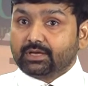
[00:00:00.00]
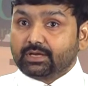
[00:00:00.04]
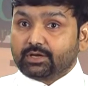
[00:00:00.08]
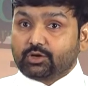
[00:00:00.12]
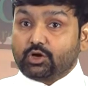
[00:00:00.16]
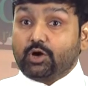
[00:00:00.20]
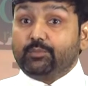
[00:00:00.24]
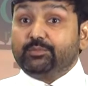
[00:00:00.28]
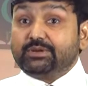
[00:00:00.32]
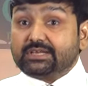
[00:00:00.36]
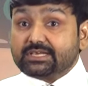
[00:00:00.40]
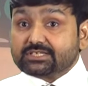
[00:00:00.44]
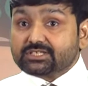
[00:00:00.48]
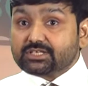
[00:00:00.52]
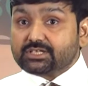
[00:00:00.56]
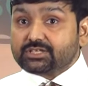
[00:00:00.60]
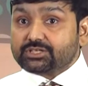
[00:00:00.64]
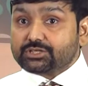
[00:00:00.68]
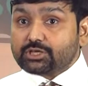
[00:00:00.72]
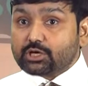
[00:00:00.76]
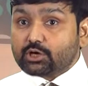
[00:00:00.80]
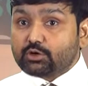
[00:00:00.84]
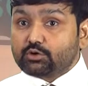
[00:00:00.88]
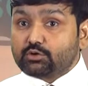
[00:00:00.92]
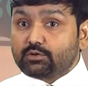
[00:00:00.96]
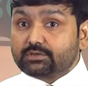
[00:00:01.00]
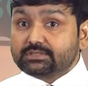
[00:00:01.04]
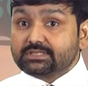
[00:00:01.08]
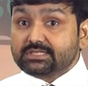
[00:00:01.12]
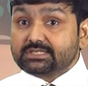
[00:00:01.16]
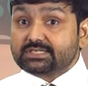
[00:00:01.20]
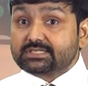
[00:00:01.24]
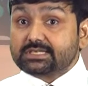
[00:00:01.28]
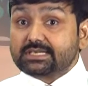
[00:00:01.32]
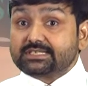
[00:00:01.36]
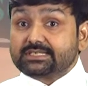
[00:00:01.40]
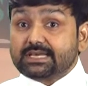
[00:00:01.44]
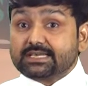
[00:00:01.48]
communication technologies
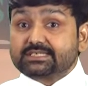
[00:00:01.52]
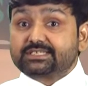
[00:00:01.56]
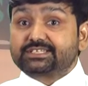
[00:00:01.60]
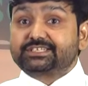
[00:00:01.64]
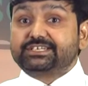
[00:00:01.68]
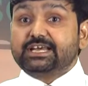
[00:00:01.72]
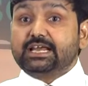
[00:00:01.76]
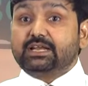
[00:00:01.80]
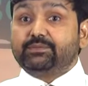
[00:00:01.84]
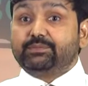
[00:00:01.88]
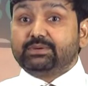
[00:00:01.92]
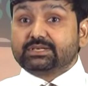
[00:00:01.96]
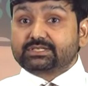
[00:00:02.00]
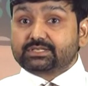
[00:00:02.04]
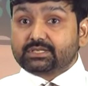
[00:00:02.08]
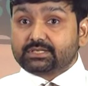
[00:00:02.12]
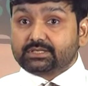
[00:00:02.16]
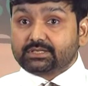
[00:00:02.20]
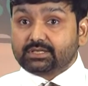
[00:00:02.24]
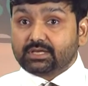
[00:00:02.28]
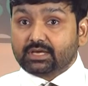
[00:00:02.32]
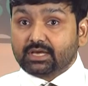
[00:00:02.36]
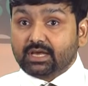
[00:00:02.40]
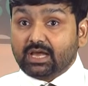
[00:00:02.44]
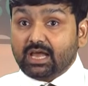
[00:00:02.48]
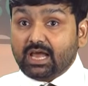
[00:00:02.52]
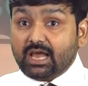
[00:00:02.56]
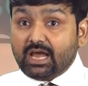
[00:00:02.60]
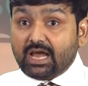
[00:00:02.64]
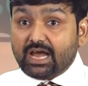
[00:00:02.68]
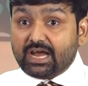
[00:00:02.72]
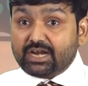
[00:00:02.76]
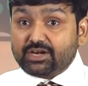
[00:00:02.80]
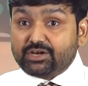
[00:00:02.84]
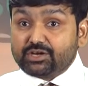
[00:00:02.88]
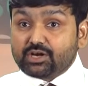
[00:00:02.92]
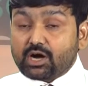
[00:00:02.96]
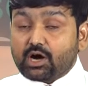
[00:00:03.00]
such as television
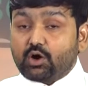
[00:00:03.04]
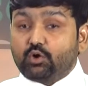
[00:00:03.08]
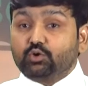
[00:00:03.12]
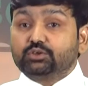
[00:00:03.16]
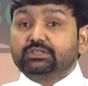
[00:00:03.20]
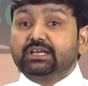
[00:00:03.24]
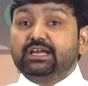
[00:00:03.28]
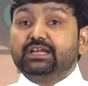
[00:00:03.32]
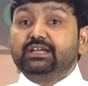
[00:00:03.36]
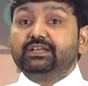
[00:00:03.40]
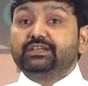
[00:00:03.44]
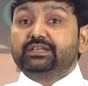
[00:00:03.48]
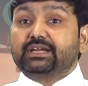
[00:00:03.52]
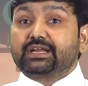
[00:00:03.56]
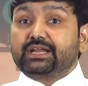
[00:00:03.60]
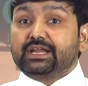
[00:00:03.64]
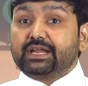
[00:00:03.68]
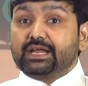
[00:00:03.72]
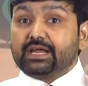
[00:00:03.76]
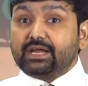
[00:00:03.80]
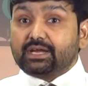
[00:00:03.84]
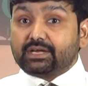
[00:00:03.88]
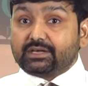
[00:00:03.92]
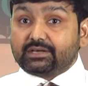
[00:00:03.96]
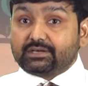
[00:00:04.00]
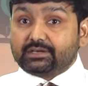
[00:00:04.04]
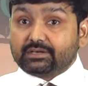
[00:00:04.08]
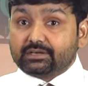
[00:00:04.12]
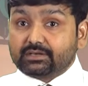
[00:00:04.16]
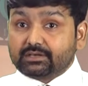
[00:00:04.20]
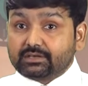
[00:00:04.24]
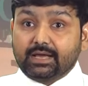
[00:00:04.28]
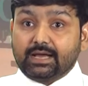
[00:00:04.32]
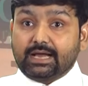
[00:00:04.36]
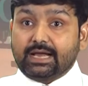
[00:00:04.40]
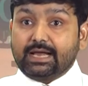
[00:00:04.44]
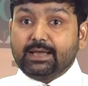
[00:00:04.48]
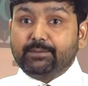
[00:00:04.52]
and now the internet
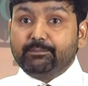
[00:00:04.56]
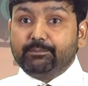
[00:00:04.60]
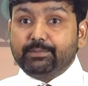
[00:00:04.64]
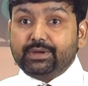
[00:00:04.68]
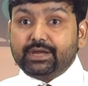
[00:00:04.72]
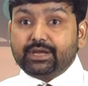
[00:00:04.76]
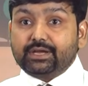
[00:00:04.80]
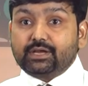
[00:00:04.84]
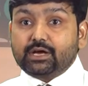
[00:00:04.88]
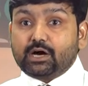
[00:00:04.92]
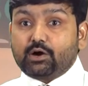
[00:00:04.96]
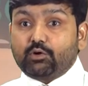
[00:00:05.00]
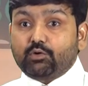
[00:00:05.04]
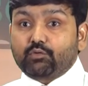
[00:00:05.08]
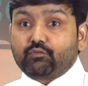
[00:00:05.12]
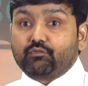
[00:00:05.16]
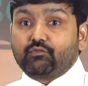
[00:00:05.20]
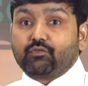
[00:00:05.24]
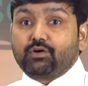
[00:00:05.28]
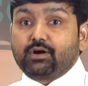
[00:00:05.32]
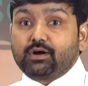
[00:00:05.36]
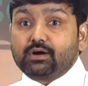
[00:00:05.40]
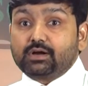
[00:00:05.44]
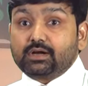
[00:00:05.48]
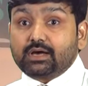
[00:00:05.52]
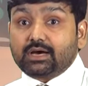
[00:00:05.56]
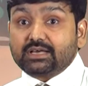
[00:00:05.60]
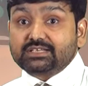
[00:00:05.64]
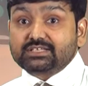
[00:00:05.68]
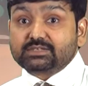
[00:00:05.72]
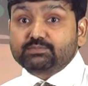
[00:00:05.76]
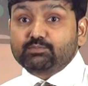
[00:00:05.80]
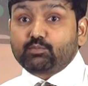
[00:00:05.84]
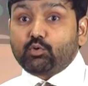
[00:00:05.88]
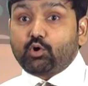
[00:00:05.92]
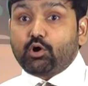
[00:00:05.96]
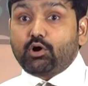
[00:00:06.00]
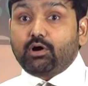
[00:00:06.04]
have made our world a
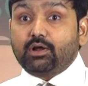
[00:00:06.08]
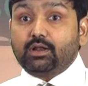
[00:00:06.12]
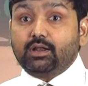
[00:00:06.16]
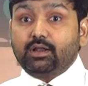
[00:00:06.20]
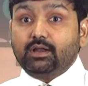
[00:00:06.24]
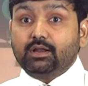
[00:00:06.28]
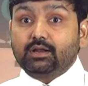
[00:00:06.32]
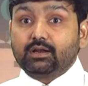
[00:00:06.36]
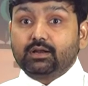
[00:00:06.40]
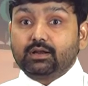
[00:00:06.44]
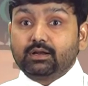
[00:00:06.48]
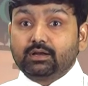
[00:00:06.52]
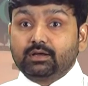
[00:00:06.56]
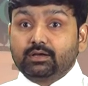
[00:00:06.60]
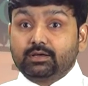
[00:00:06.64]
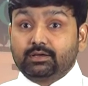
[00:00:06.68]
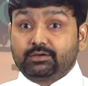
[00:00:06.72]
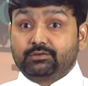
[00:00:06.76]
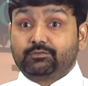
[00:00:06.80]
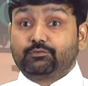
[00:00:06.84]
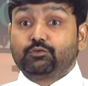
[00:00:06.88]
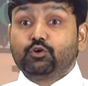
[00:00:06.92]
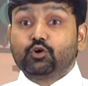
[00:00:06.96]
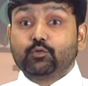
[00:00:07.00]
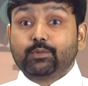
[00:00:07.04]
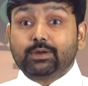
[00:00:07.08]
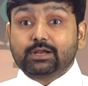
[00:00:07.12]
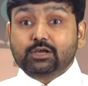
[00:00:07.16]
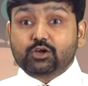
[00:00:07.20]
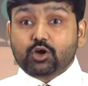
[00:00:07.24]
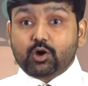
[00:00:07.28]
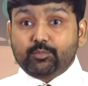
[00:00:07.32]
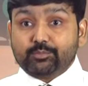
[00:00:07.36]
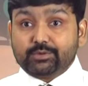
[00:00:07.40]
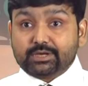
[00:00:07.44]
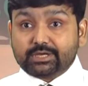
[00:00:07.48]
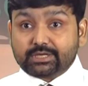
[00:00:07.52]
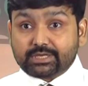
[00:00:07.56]
small global
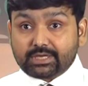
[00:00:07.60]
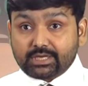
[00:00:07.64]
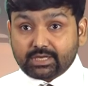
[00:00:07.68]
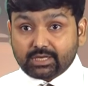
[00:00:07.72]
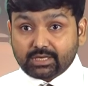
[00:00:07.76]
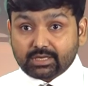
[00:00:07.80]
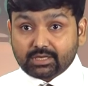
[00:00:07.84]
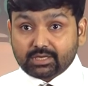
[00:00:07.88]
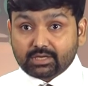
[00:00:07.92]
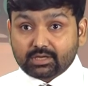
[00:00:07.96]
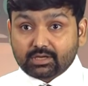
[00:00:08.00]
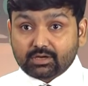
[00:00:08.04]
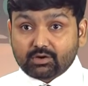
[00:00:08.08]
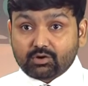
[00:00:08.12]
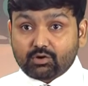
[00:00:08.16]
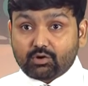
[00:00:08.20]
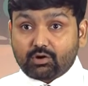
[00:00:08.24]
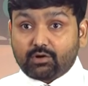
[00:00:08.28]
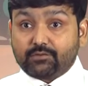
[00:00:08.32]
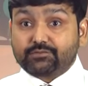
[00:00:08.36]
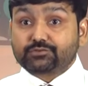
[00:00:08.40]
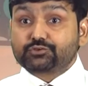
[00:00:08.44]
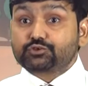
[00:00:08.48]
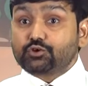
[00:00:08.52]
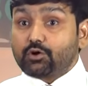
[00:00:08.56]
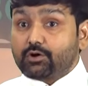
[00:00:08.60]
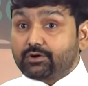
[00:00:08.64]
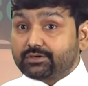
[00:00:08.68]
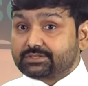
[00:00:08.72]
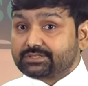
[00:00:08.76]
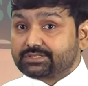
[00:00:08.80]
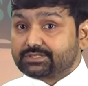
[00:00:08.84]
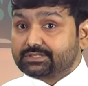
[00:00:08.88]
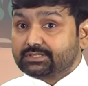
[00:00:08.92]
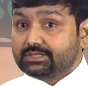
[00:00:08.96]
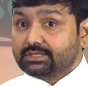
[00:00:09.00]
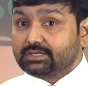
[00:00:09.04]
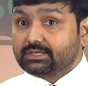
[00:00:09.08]
community of
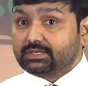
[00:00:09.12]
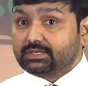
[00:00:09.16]
sorts.